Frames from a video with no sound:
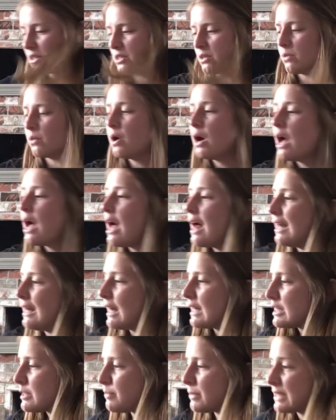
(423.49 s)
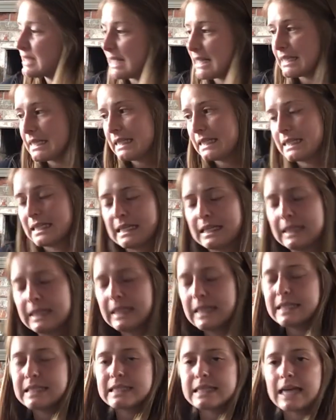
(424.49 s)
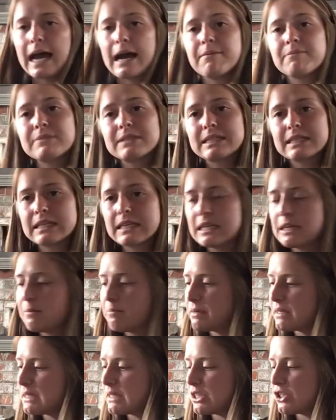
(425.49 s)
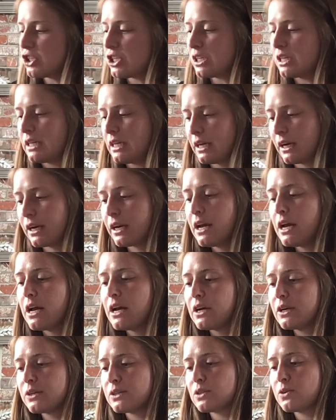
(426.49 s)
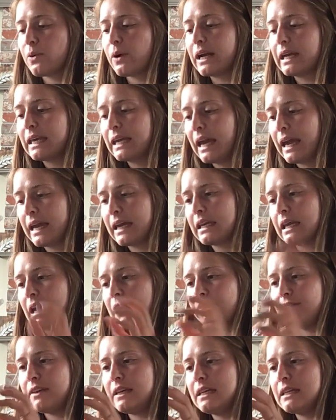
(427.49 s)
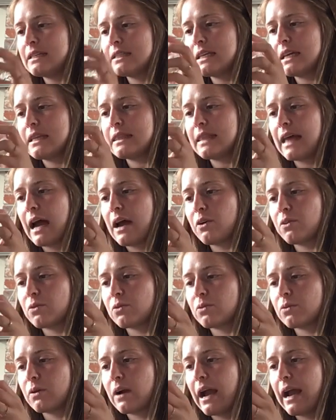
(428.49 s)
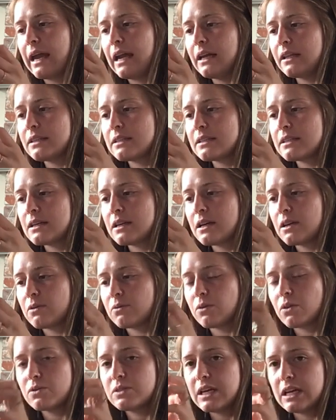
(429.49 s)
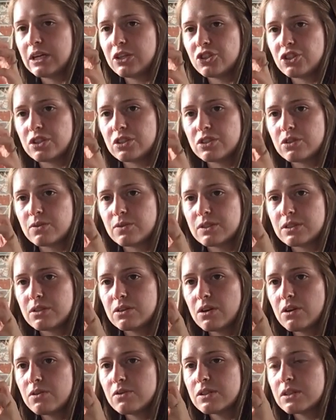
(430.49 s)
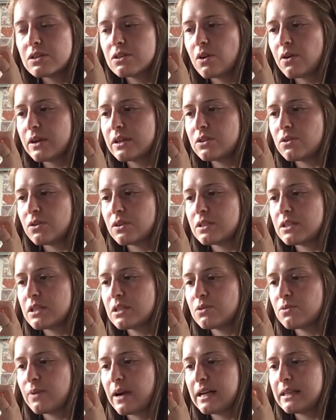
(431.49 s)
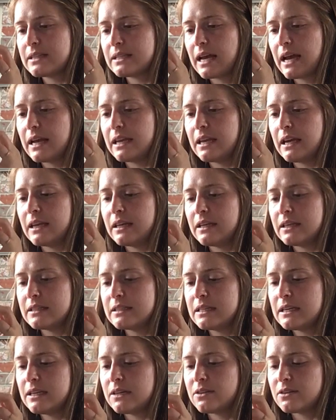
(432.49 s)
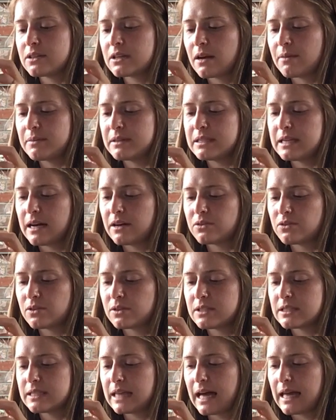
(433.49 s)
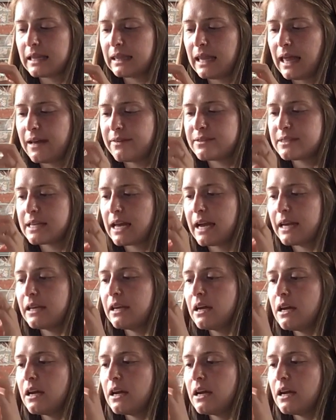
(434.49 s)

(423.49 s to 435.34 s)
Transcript: So let's pretend he's in this seated position here. So again, if he's in that right rotation, so his nose is going towards his right side and his ears coming down towards that left side,